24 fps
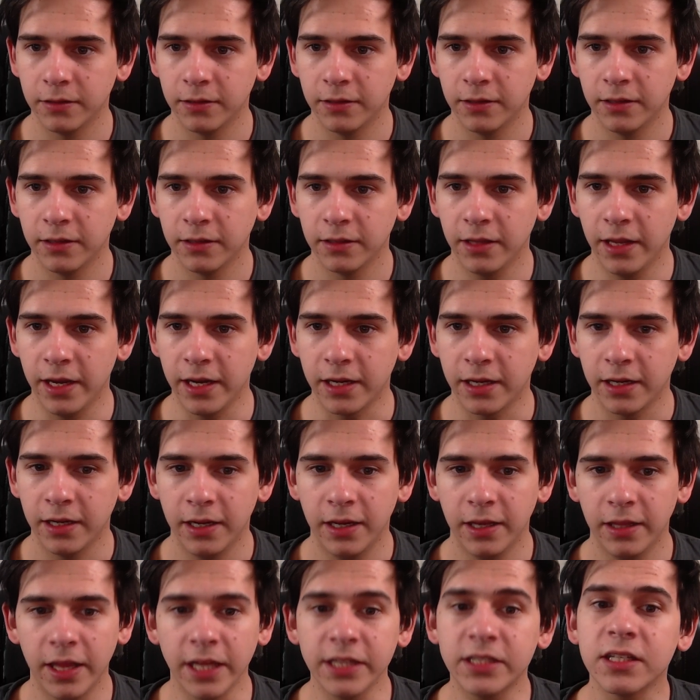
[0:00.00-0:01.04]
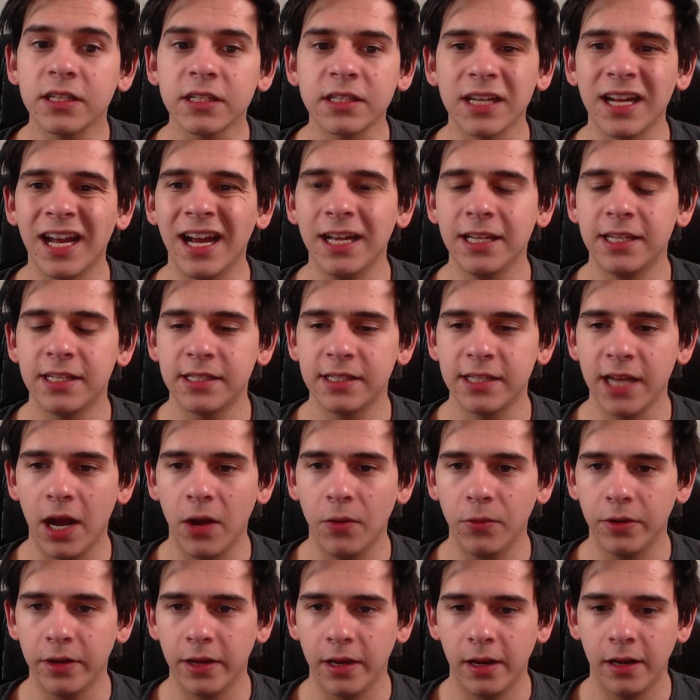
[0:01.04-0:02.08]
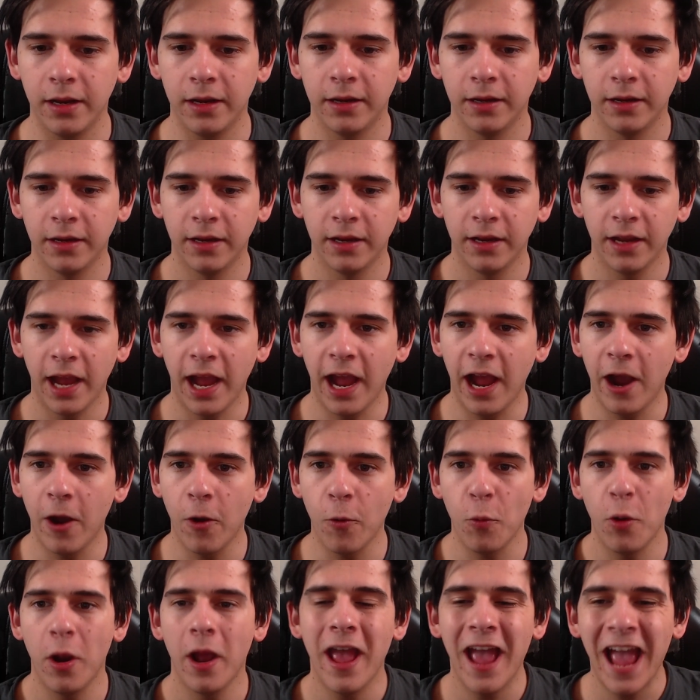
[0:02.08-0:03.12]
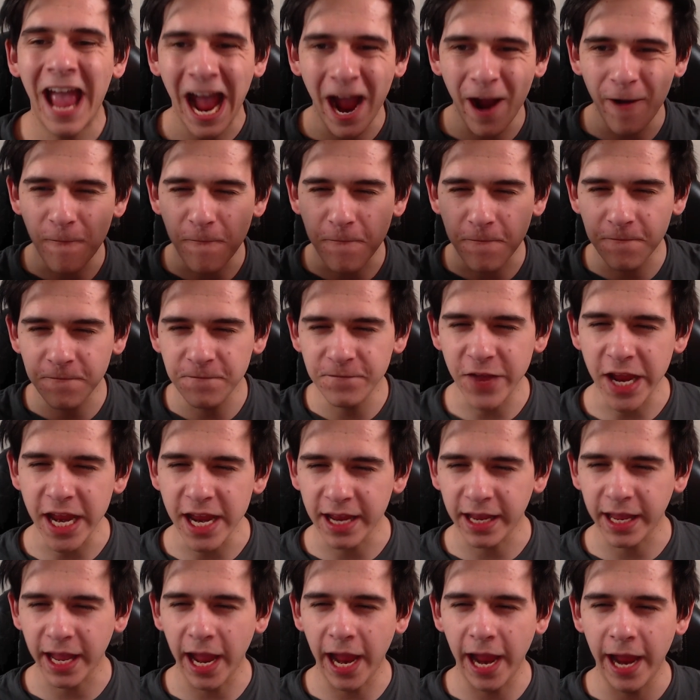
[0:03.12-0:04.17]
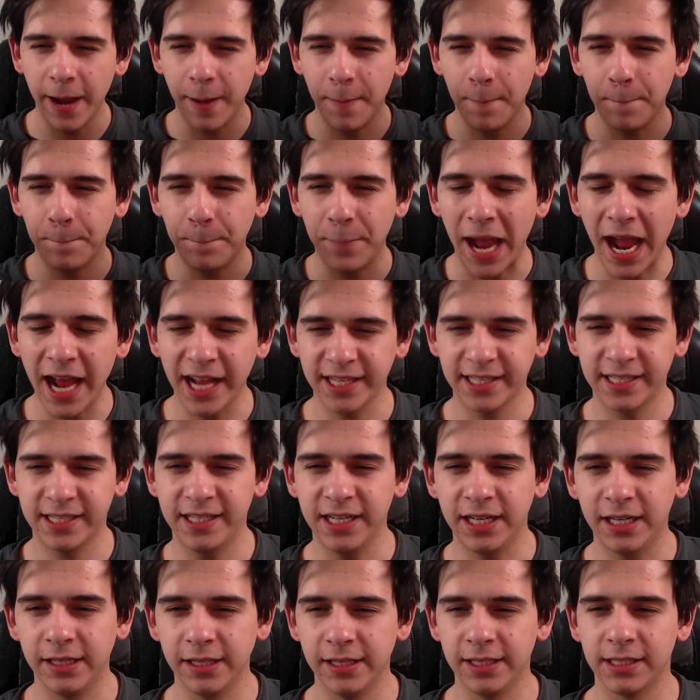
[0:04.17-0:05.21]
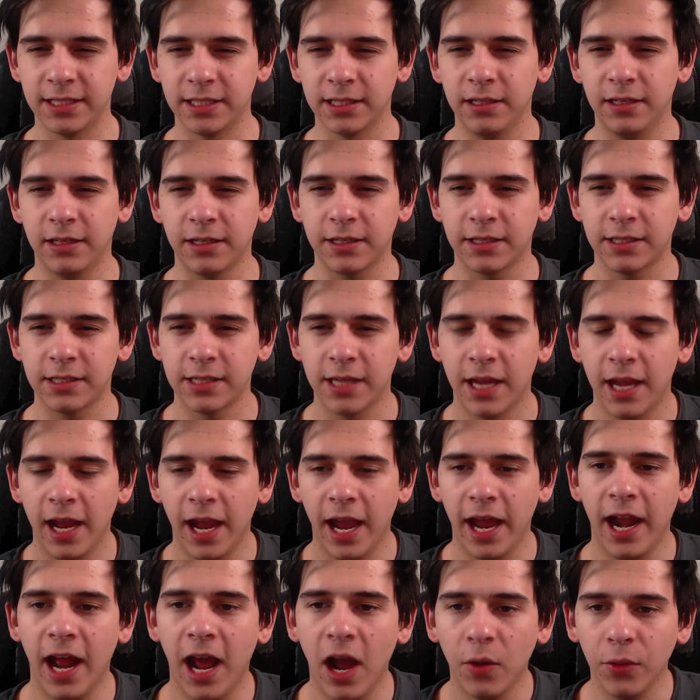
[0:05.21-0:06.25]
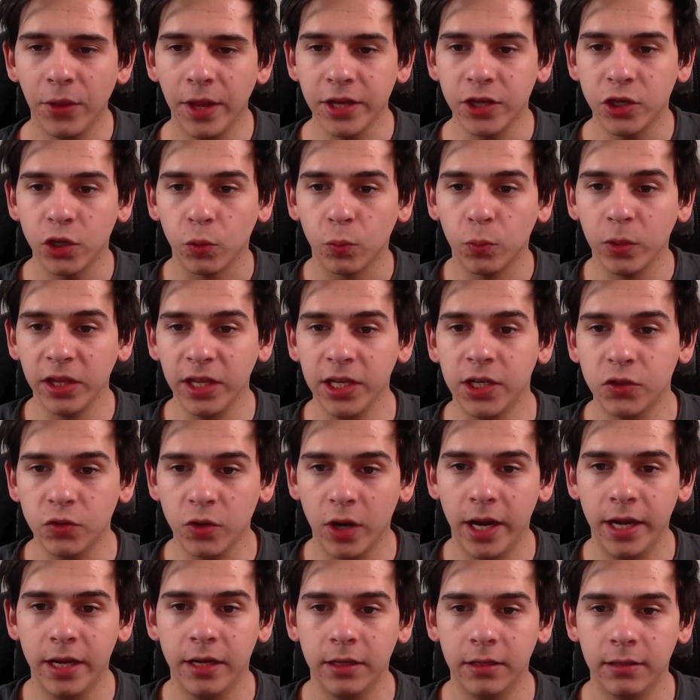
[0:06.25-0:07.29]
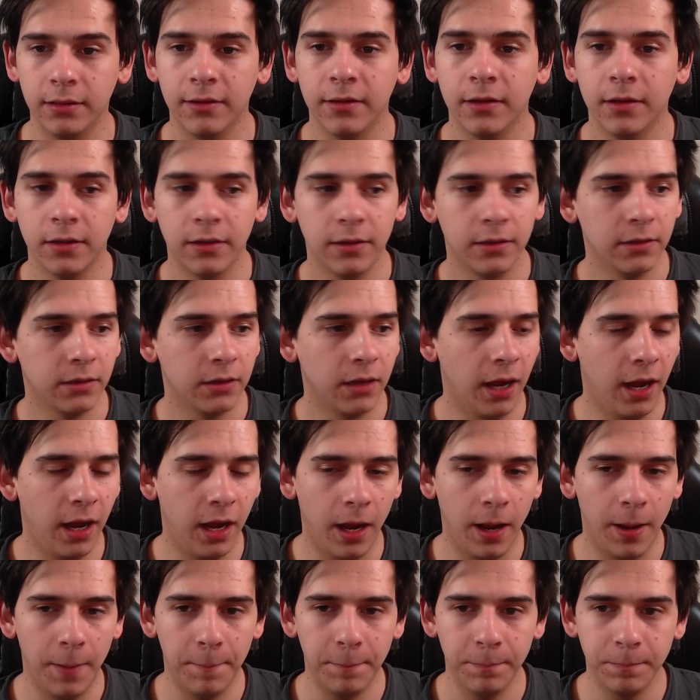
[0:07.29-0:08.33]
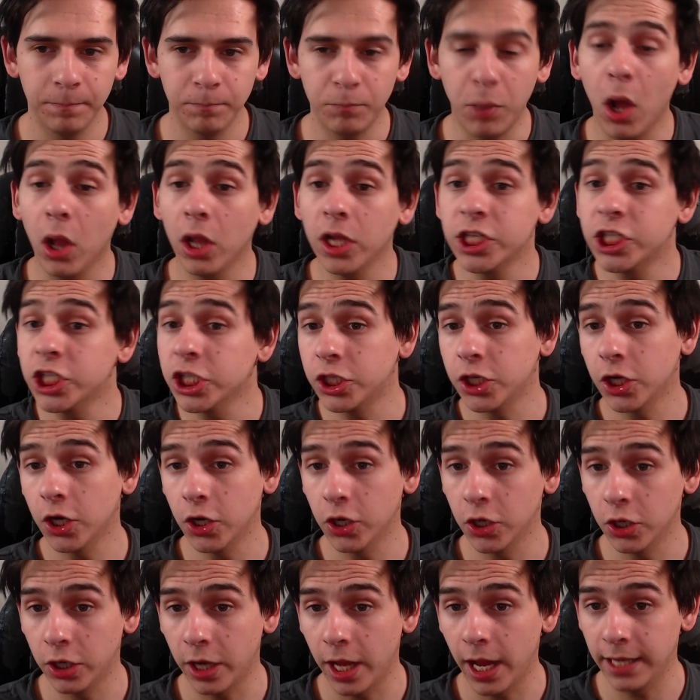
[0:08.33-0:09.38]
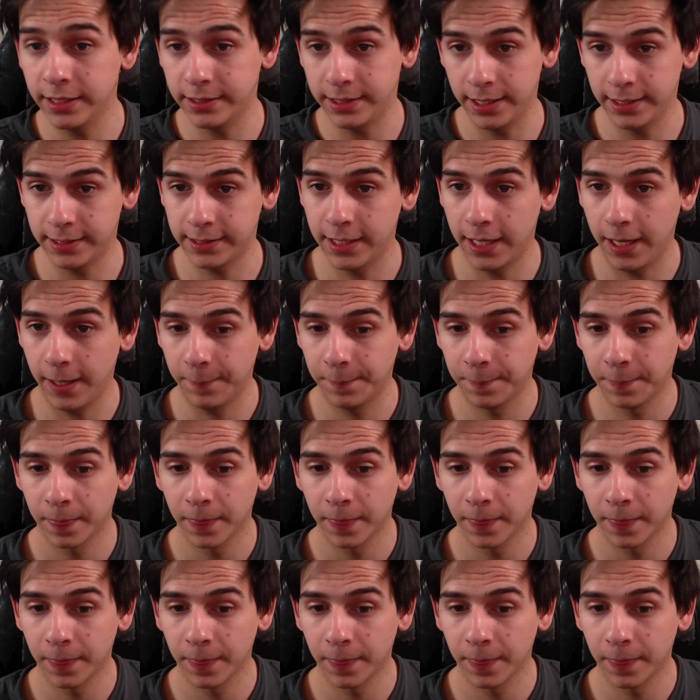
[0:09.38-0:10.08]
Like, that's just astounding how fake and pastel this looks and how like you're really trying to polish a turd, as they say.